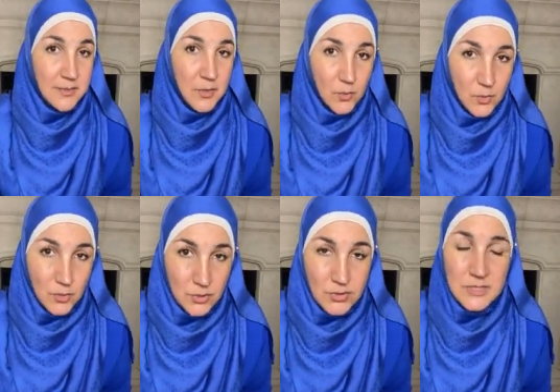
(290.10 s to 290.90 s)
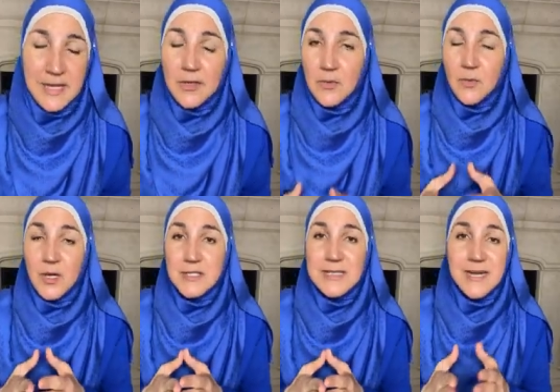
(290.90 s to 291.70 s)
rules, that you
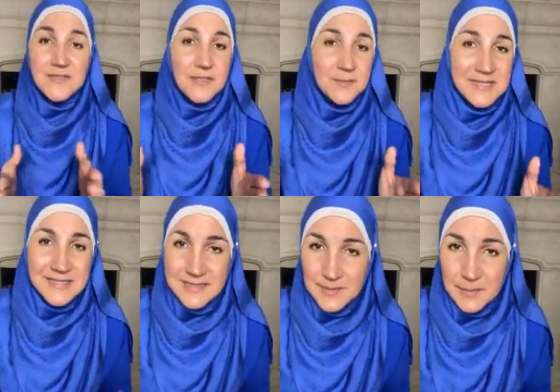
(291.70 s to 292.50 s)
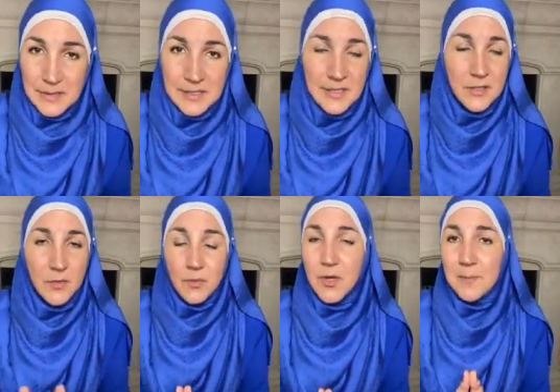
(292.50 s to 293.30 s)
want to have some discipline,
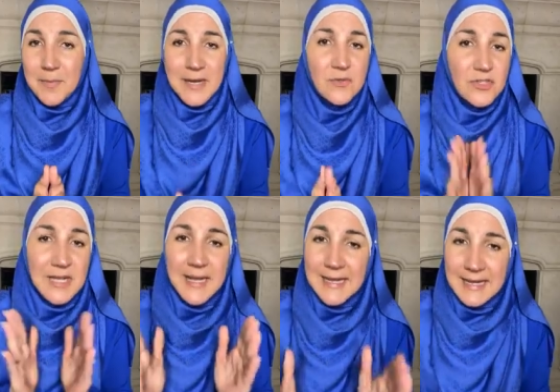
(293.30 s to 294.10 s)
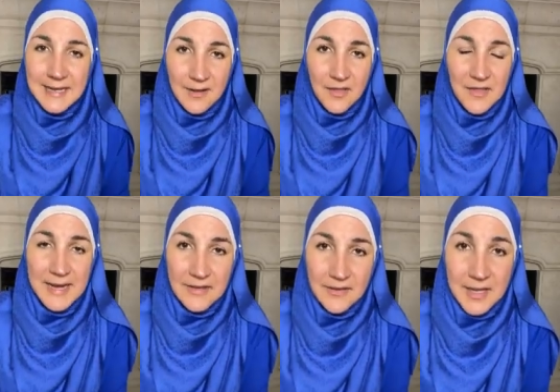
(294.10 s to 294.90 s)
you want boundaries. I get all
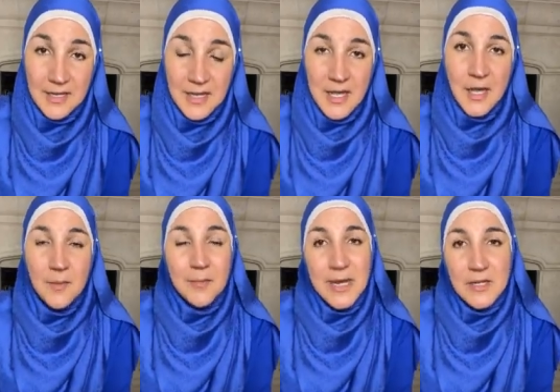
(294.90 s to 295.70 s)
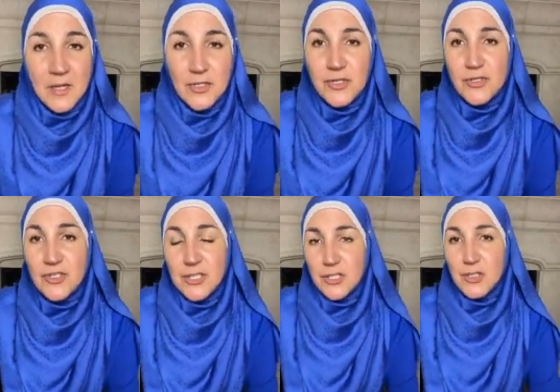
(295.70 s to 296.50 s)
that, okay? But to
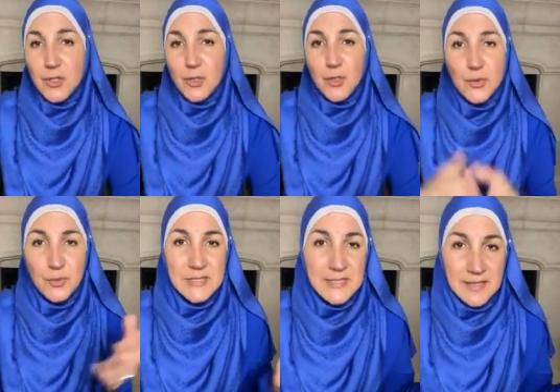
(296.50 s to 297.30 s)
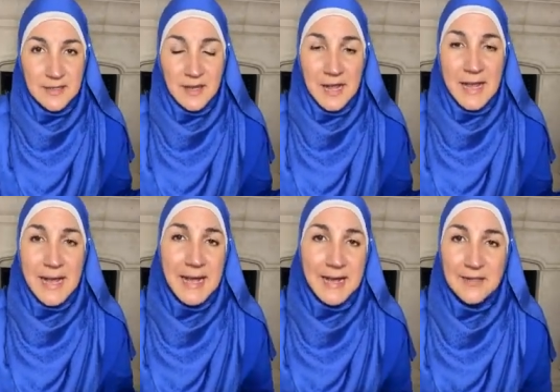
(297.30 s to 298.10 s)
just lose it
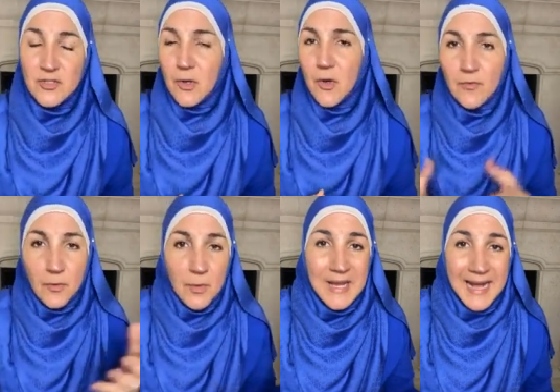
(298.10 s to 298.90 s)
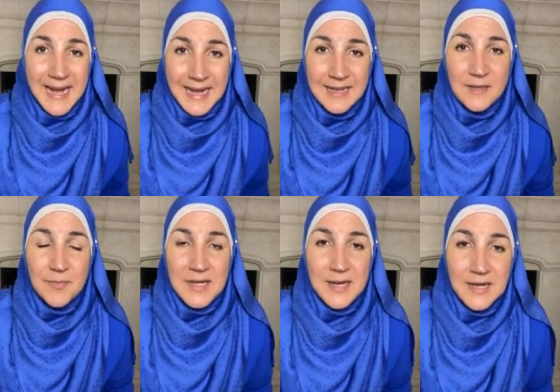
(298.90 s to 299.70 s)
And to overreact
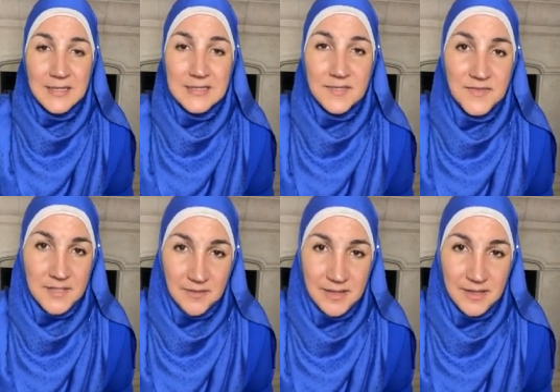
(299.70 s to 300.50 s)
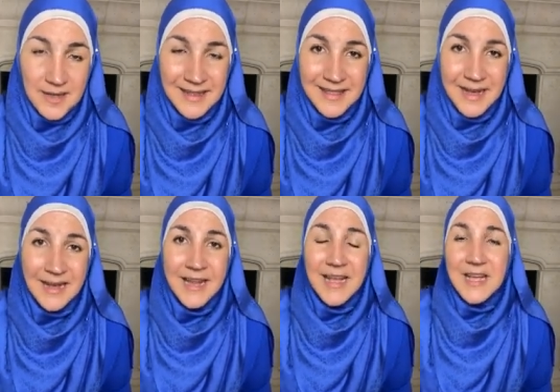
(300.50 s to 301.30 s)
because of something like that,
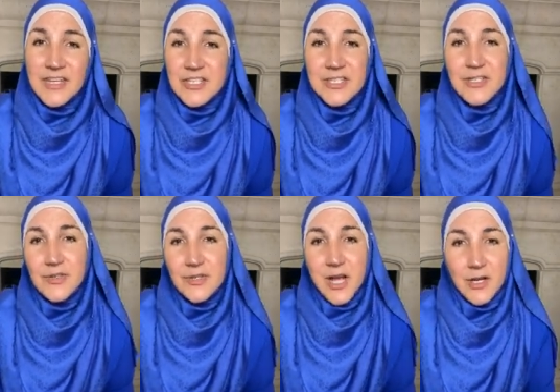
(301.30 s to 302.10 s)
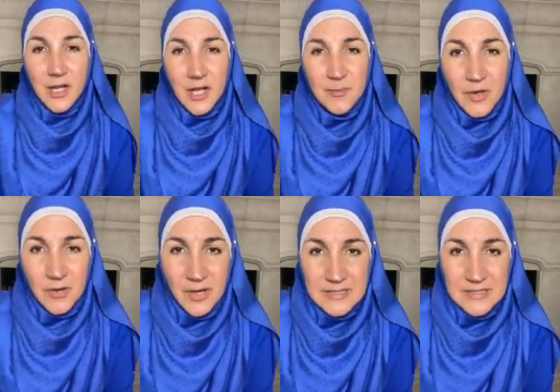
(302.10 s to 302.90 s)
it just, you're not going to come
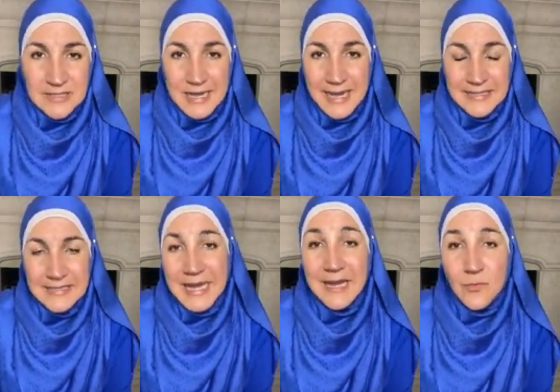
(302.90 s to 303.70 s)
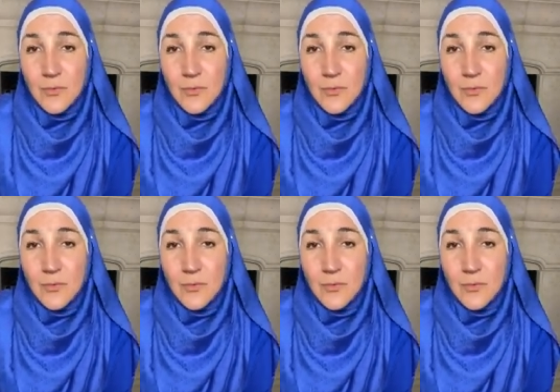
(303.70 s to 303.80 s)
across as a